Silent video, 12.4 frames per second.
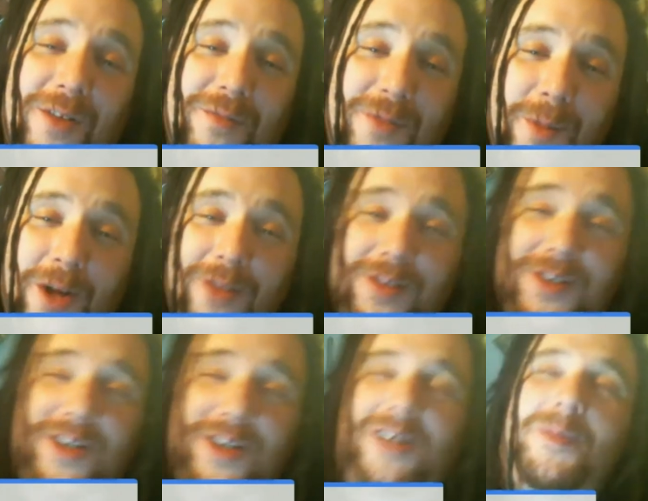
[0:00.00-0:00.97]
of them all the
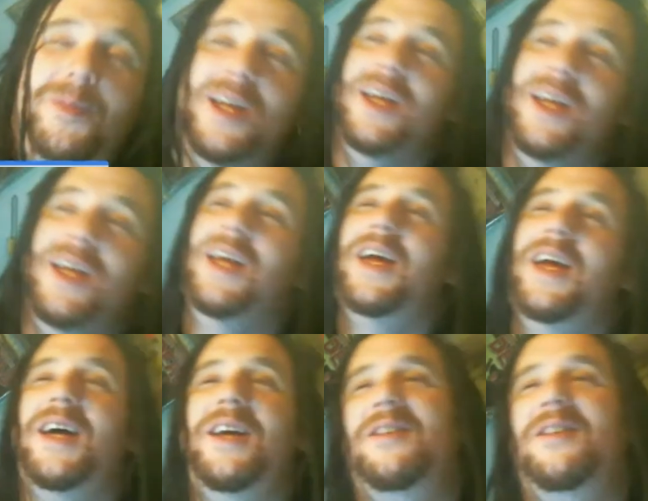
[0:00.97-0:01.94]
time.
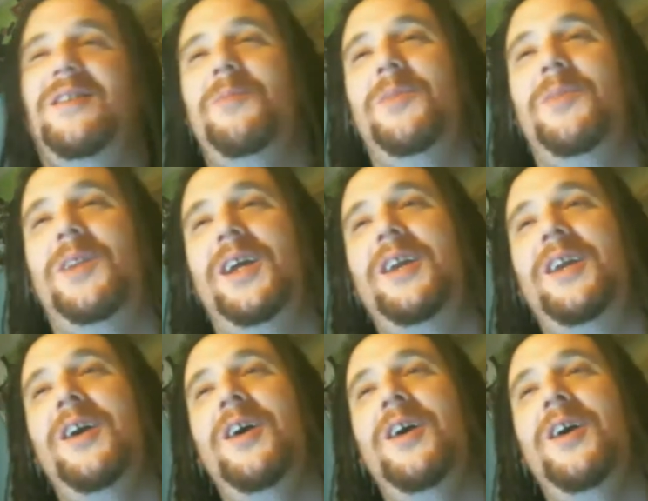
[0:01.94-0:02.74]
And it's something like